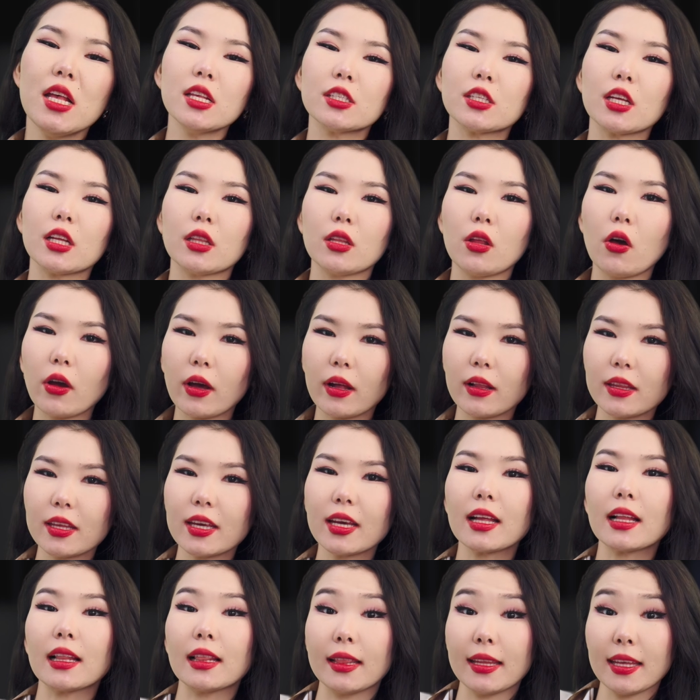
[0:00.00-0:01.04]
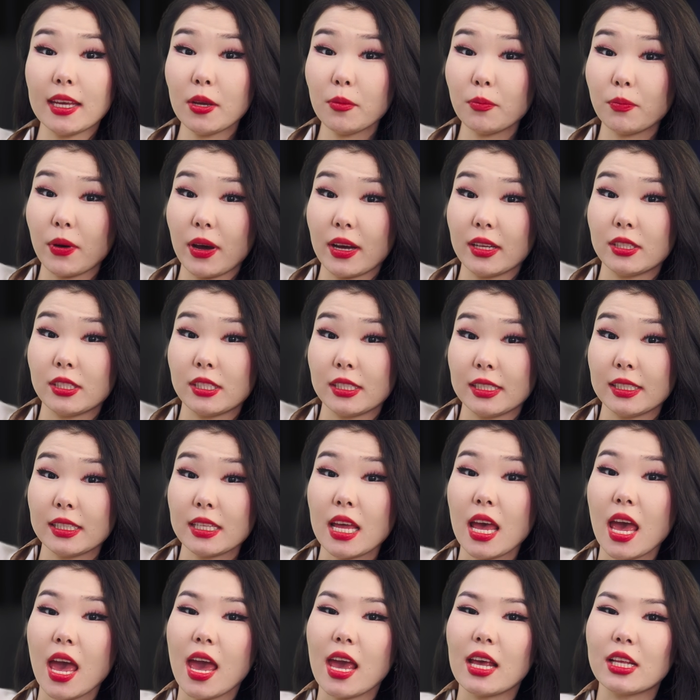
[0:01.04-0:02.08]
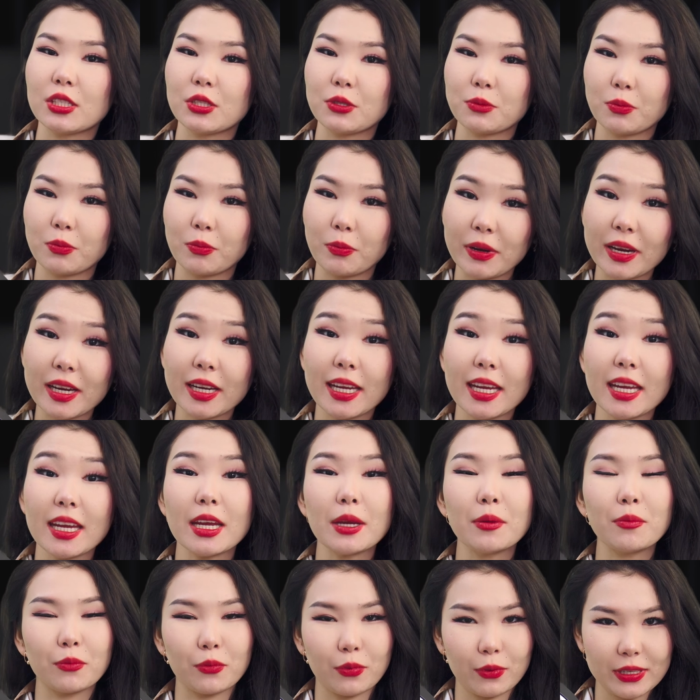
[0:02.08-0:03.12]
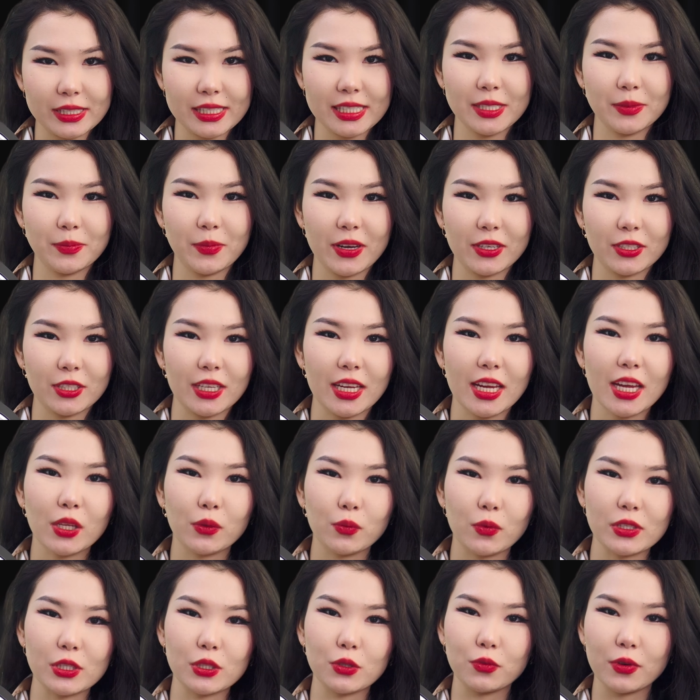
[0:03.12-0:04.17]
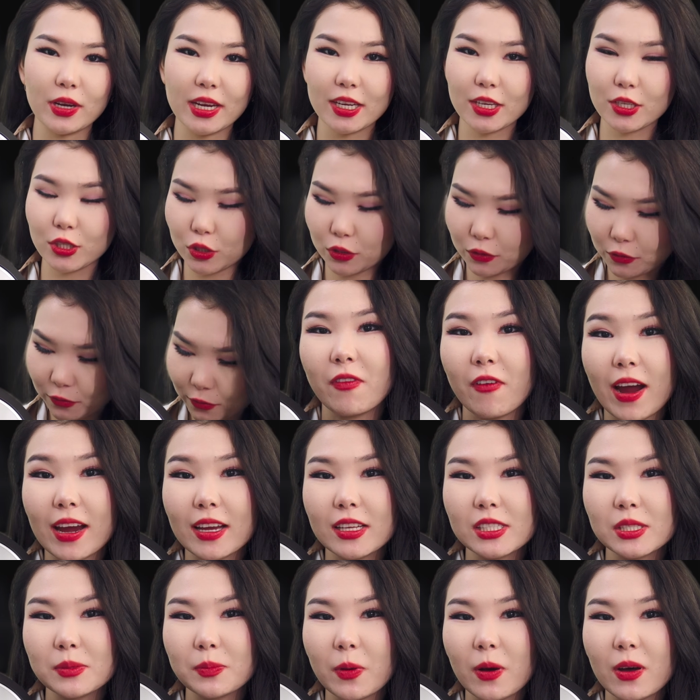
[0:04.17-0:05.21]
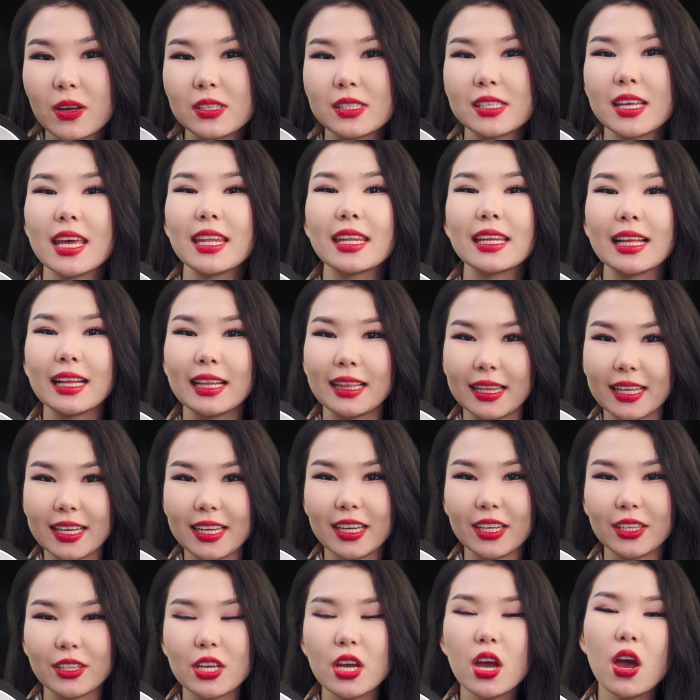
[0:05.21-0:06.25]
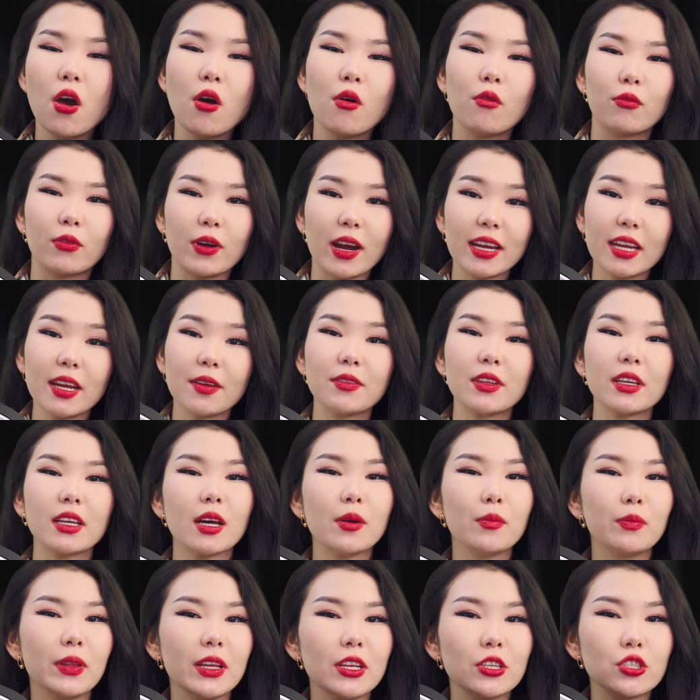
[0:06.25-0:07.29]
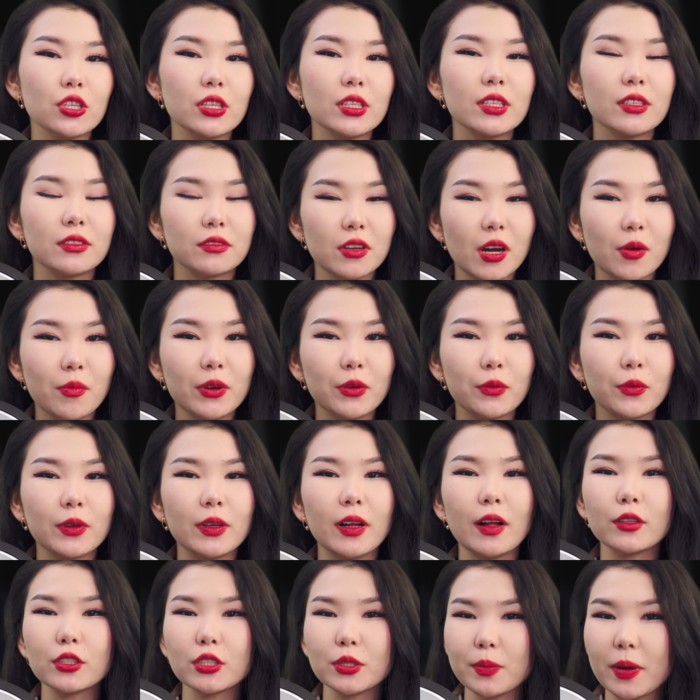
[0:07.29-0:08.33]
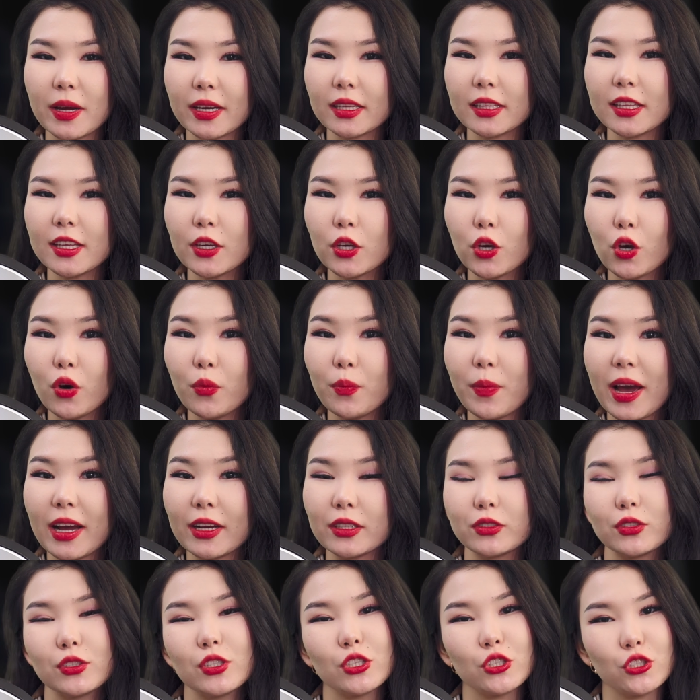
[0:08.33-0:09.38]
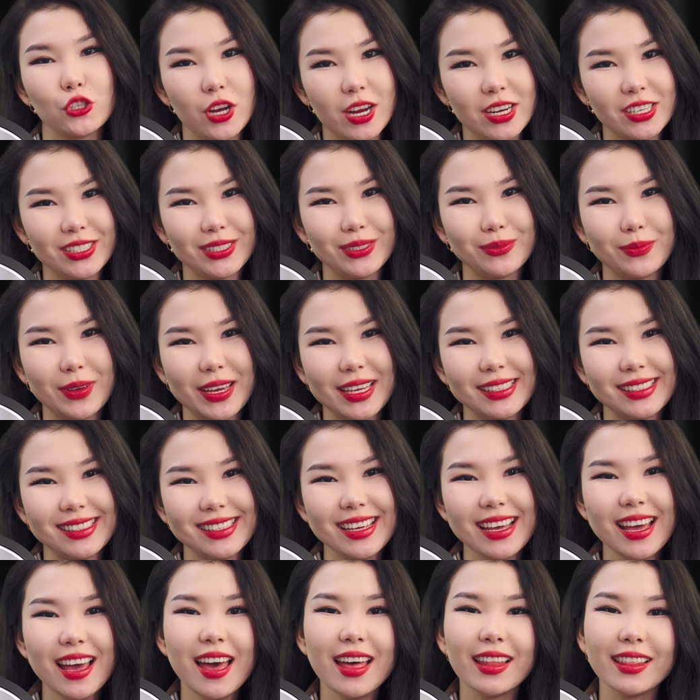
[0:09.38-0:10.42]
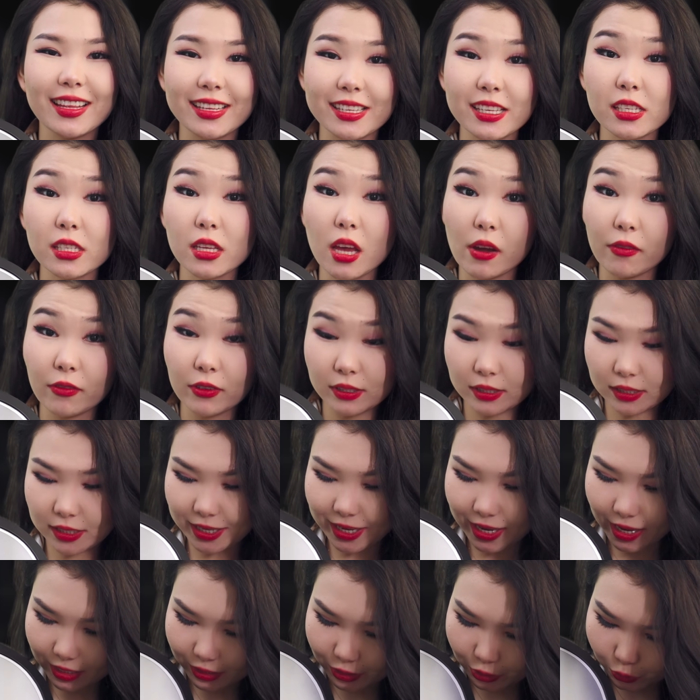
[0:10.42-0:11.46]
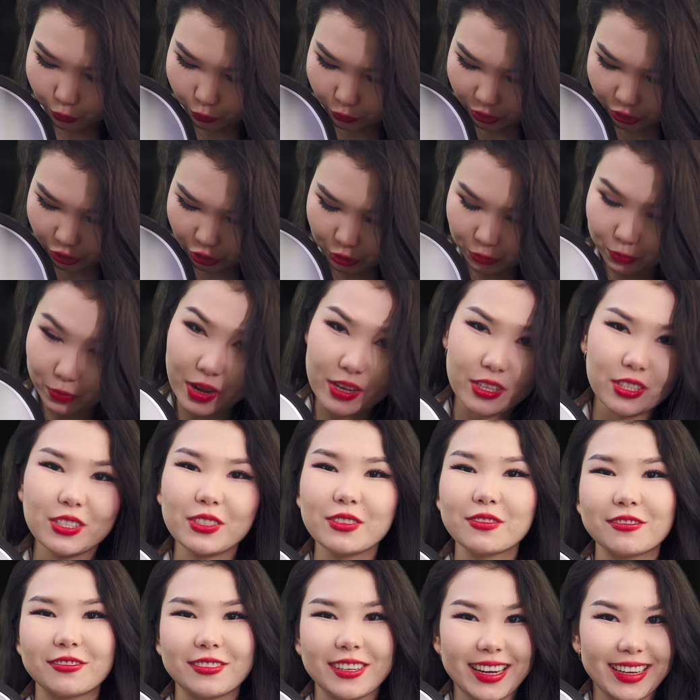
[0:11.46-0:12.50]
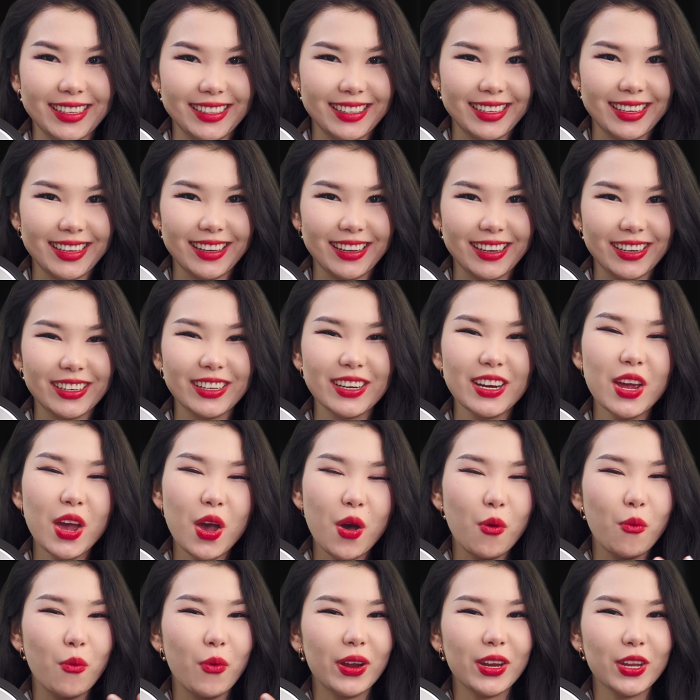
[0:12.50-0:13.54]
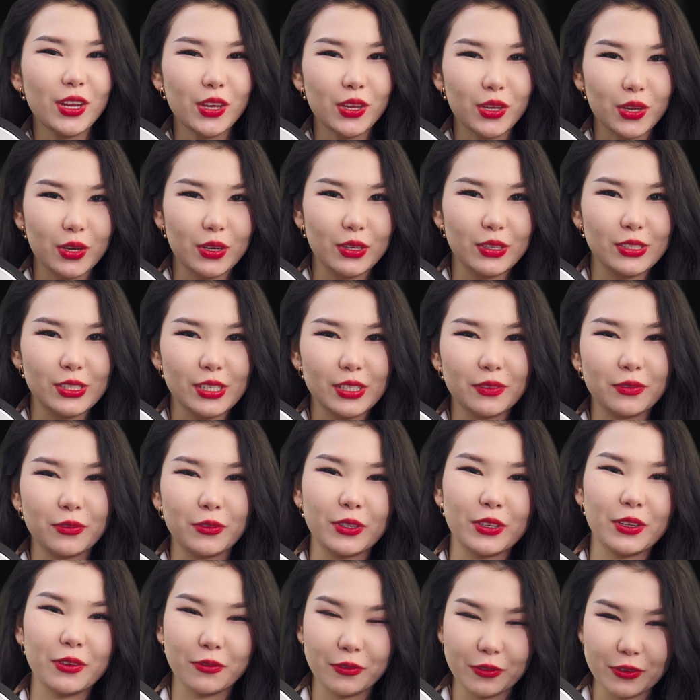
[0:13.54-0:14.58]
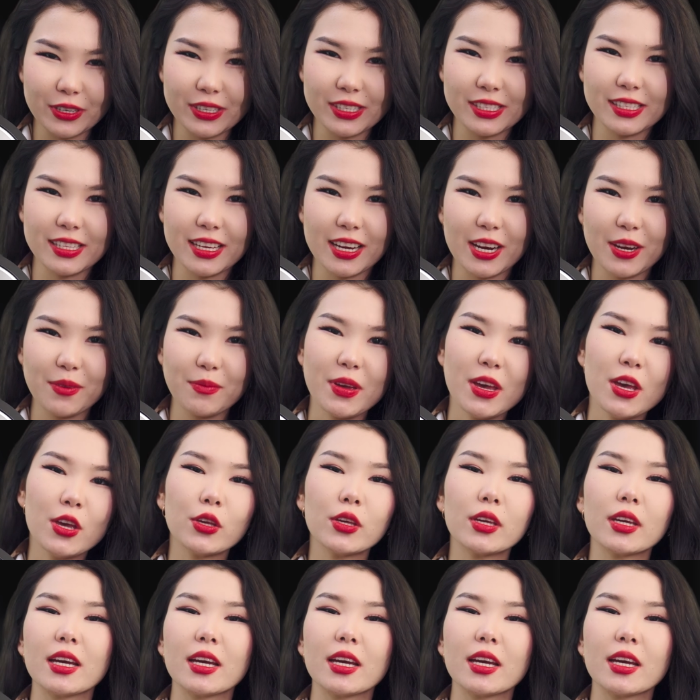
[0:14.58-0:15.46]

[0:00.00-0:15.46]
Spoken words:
So locally clean button, it's pretty impressive button. It was created to find spots and clean it. Right at the completion, the robot will automatically go back to the charging base. This is obviously a switch button right here. When you use it for the first time, you